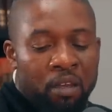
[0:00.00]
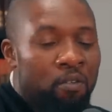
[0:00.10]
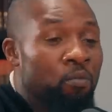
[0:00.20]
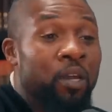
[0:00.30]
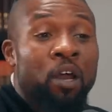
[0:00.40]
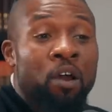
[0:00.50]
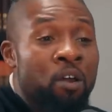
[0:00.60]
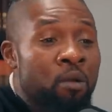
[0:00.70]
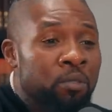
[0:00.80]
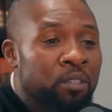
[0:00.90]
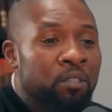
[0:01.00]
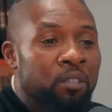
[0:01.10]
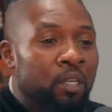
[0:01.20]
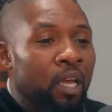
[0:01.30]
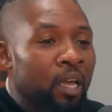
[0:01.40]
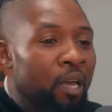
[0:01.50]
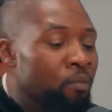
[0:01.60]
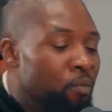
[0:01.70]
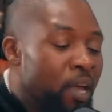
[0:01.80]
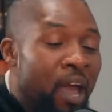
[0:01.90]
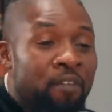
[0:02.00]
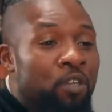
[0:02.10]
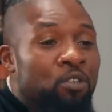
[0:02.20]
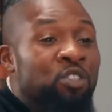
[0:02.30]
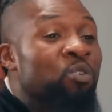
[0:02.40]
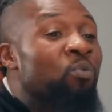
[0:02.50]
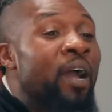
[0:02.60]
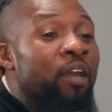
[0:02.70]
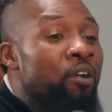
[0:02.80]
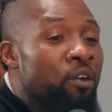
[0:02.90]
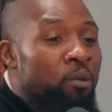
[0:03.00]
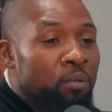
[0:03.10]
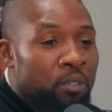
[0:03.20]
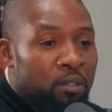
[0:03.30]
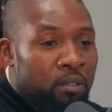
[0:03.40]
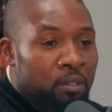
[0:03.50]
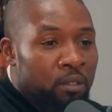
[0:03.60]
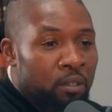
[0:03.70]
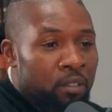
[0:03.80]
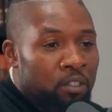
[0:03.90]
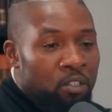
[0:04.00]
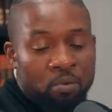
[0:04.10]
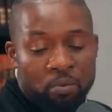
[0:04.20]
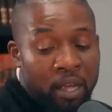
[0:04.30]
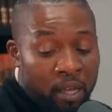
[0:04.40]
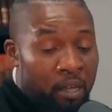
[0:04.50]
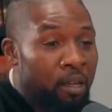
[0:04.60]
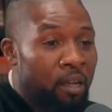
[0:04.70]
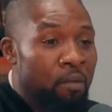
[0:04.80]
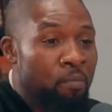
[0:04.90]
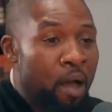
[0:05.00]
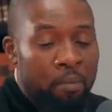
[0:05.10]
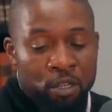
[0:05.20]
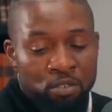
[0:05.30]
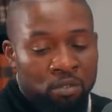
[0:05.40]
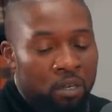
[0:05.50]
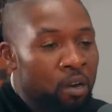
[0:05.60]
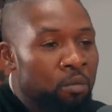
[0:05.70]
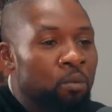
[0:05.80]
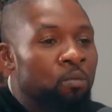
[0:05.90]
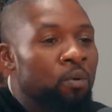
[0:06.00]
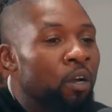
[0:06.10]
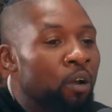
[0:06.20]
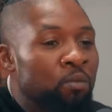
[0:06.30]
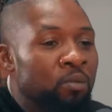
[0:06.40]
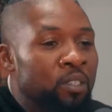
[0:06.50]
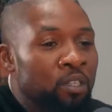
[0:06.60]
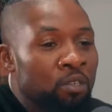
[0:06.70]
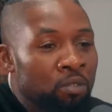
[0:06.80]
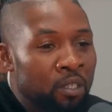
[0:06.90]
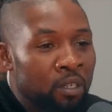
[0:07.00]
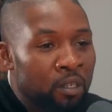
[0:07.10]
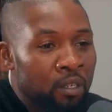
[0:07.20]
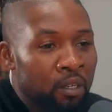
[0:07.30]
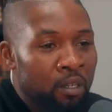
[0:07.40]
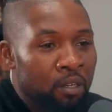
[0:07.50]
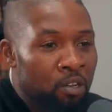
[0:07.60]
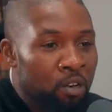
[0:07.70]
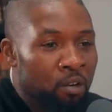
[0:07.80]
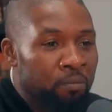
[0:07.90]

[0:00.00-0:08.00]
even with herbs, we have to use the right herbs. Mm. So yeah, he probably uses herbs, but what herbs was he using? Right. And that's you